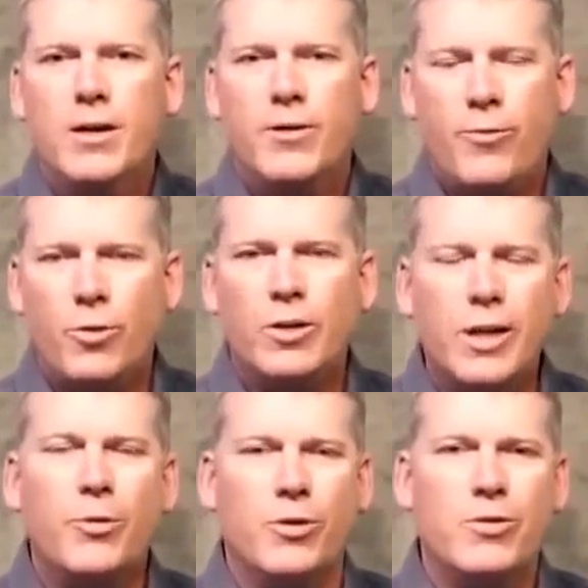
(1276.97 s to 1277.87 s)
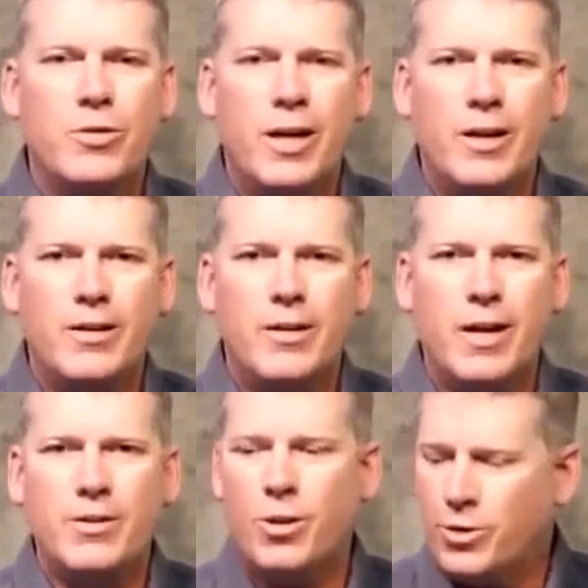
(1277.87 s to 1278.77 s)
for liberals
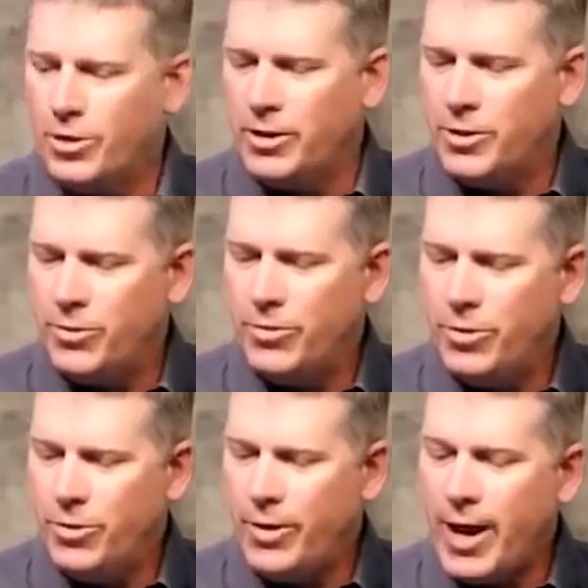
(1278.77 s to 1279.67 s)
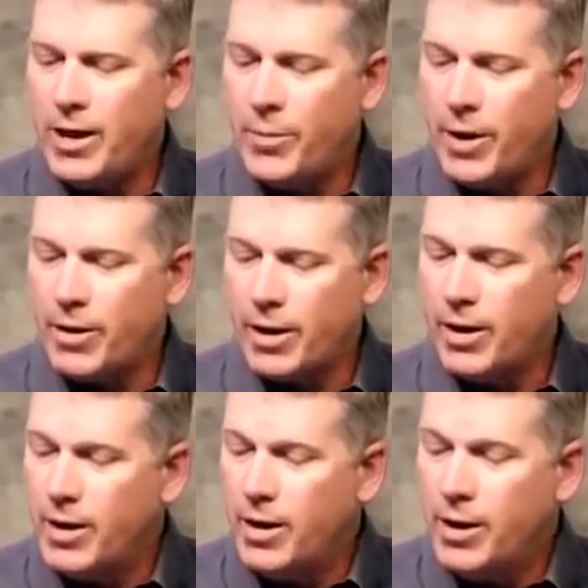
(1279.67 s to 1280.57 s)
and socialists who hate America.
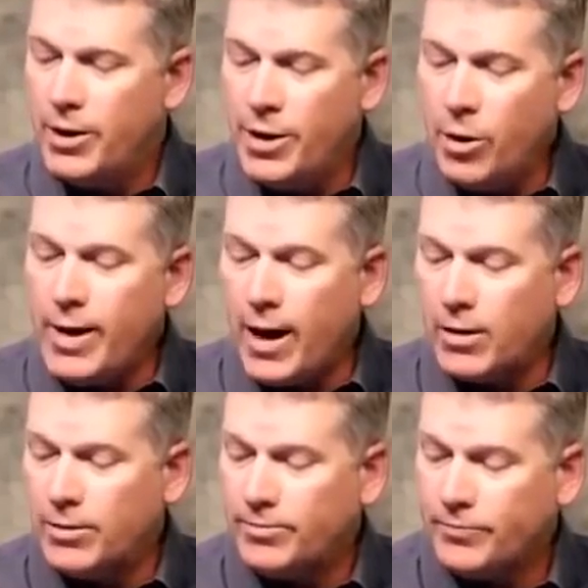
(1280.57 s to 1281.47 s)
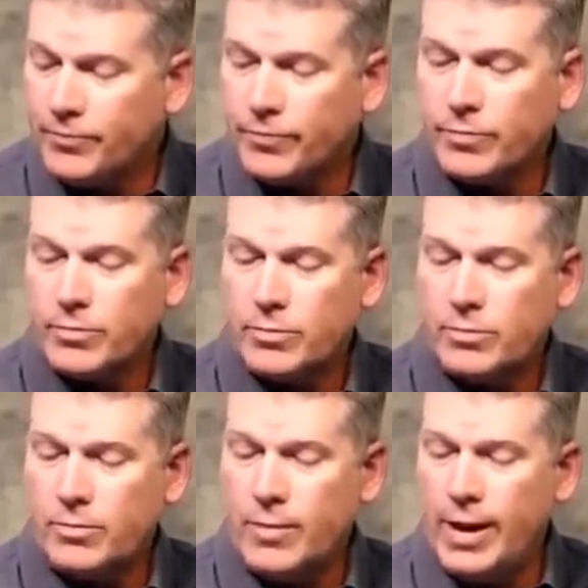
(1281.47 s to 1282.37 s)
No doubt.
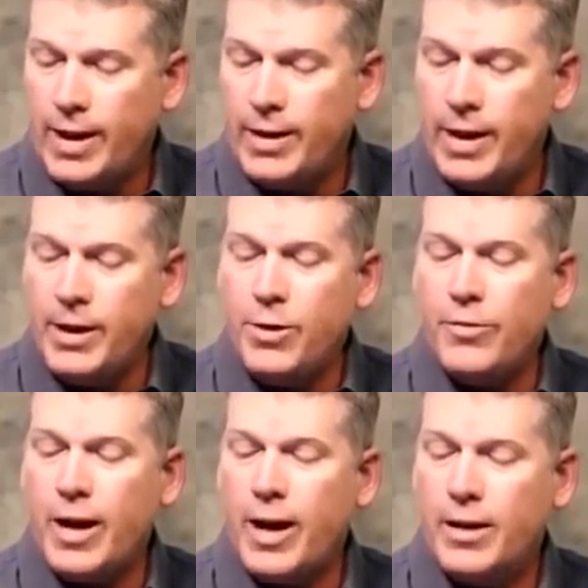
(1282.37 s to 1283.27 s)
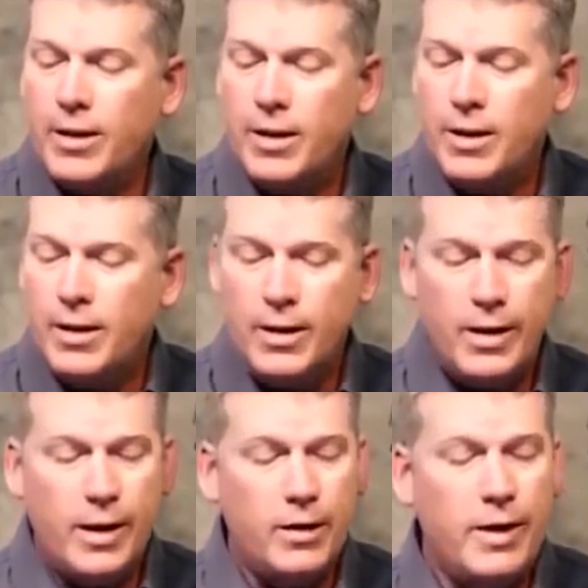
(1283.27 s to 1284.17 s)
And then you've got
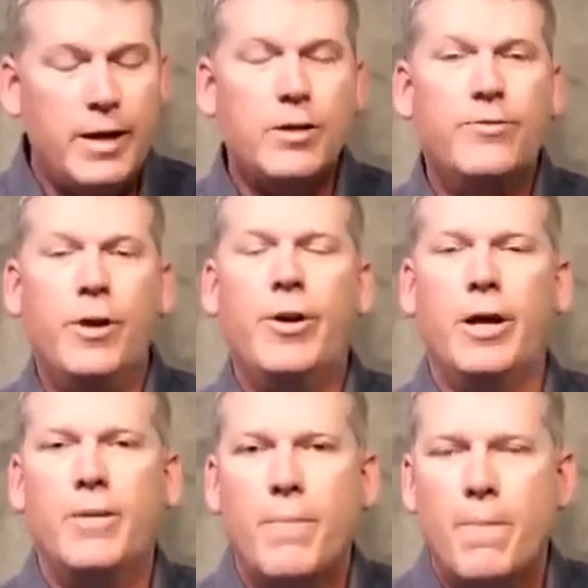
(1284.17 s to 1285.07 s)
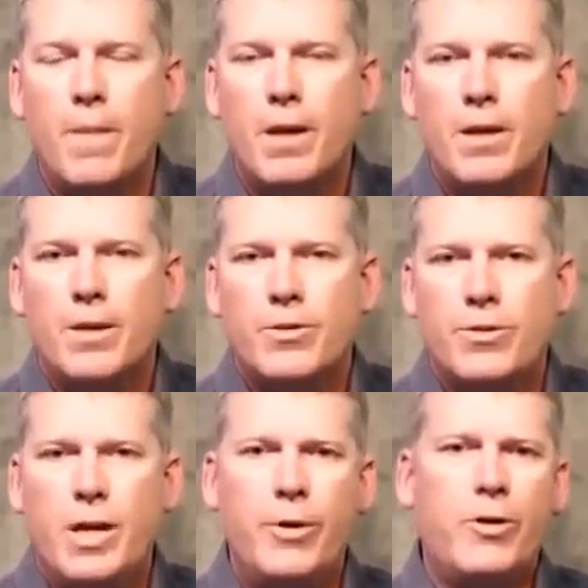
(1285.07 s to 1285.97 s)
illegal voting. So
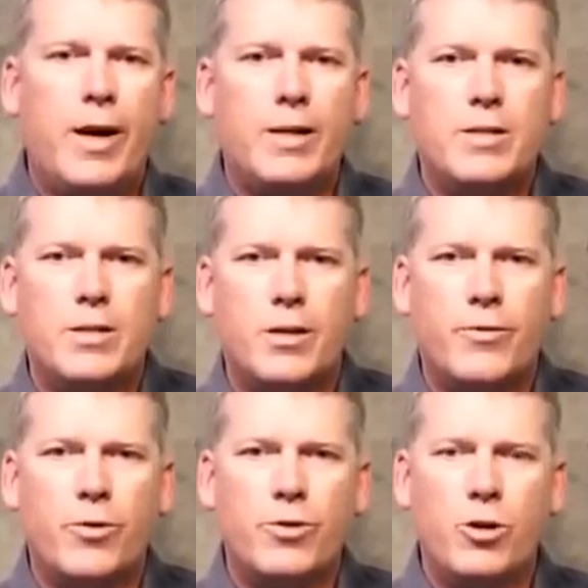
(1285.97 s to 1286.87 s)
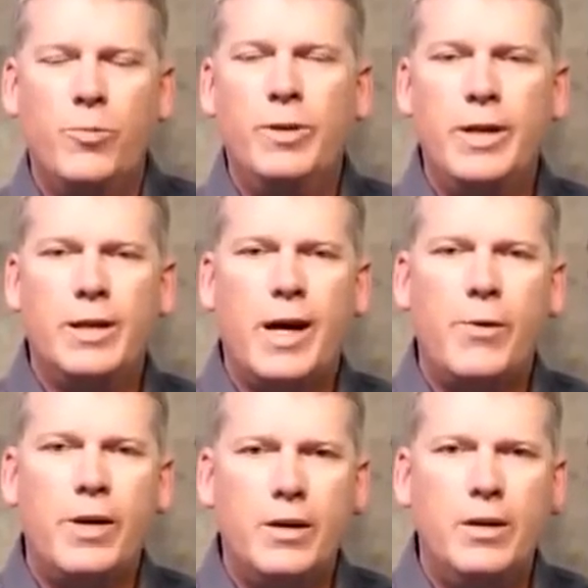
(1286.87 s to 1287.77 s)
Democrats are, of course, openly
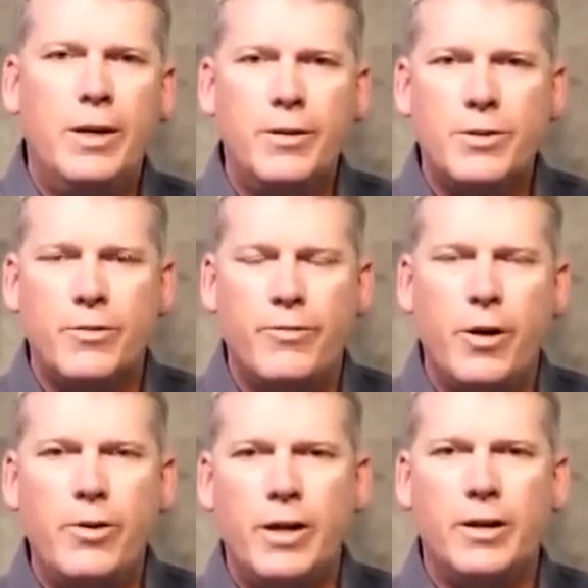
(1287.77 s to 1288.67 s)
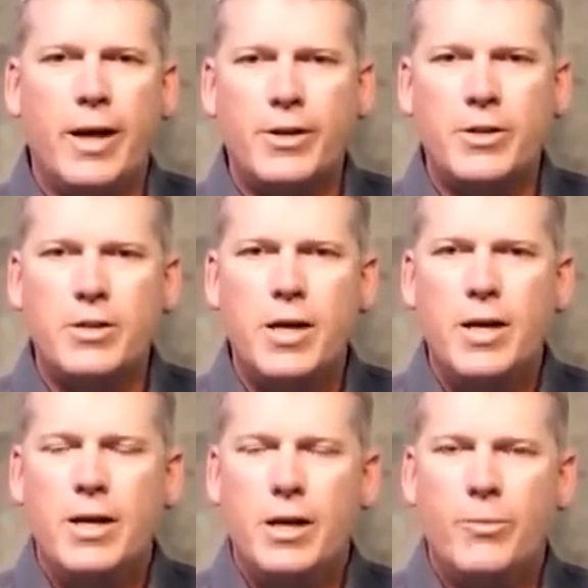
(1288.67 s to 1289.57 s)
allowing illegals to vote in elections
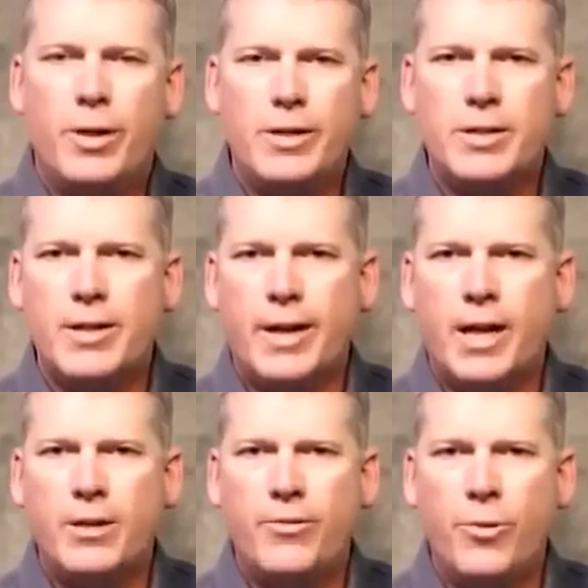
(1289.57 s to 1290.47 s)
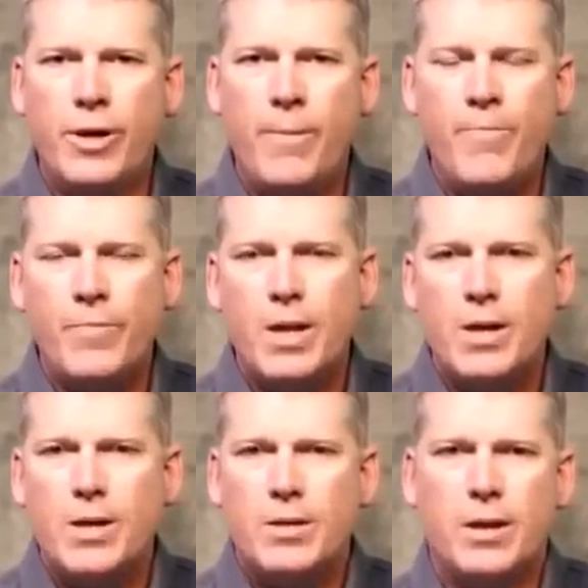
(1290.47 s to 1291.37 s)
in places like California.
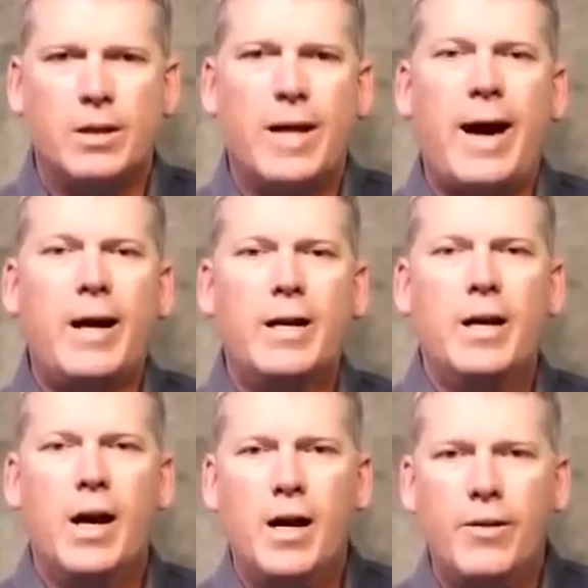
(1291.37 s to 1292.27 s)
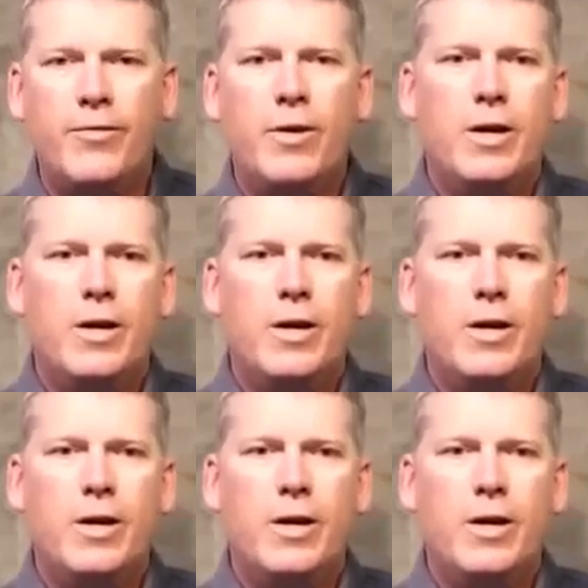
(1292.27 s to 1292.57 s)
The lack of